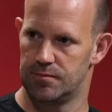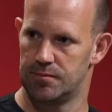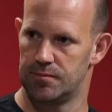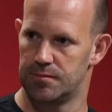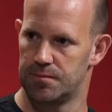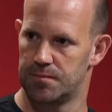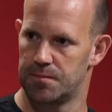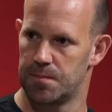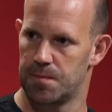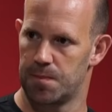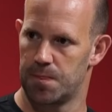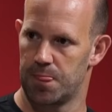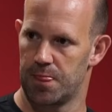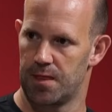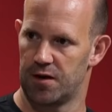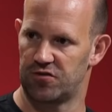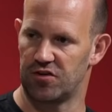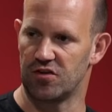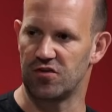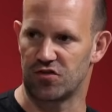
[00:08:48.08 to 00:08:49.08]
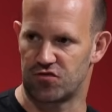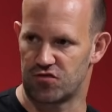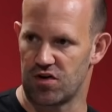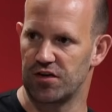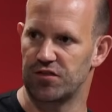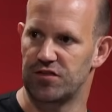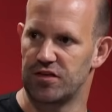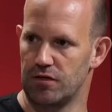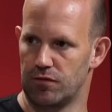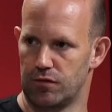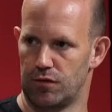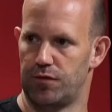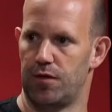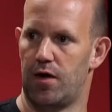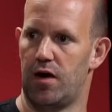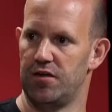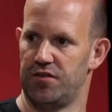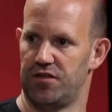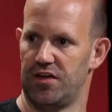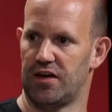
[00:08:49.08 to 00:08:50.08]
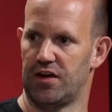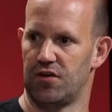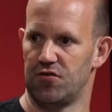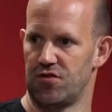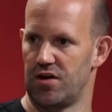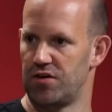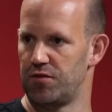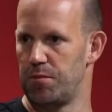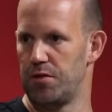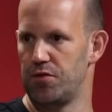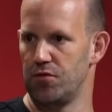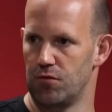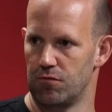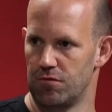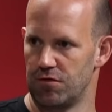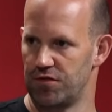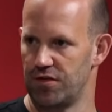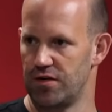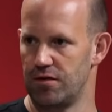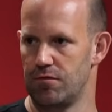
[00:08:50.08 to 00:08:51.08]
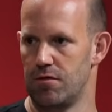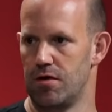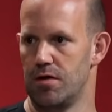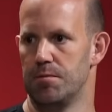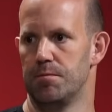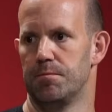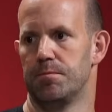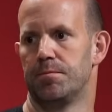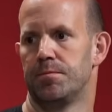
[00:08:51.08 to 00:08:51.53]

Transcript: So these are transceiver PHYs; they can transmit or receive, right?